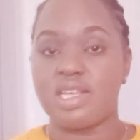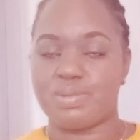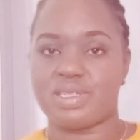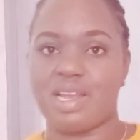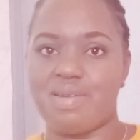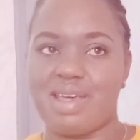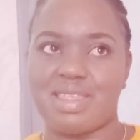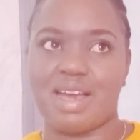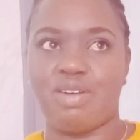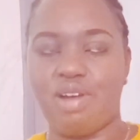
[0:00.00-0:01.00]
especially when
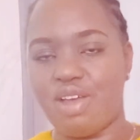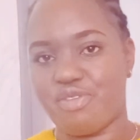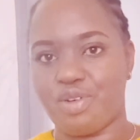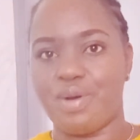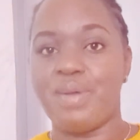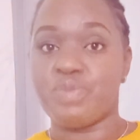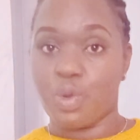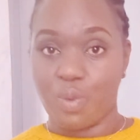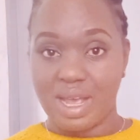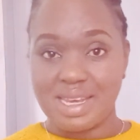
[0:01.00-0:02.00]
they're going for
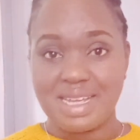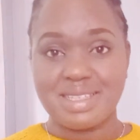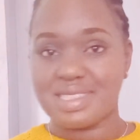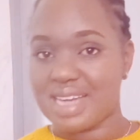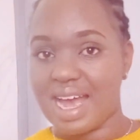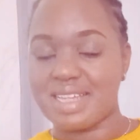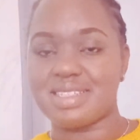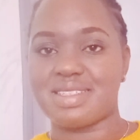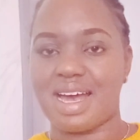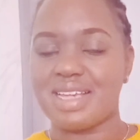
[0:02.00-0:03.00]
weddings, church,
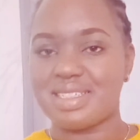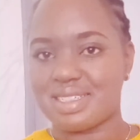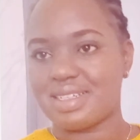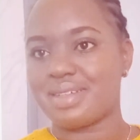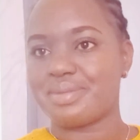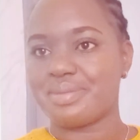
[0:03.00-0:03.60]
such.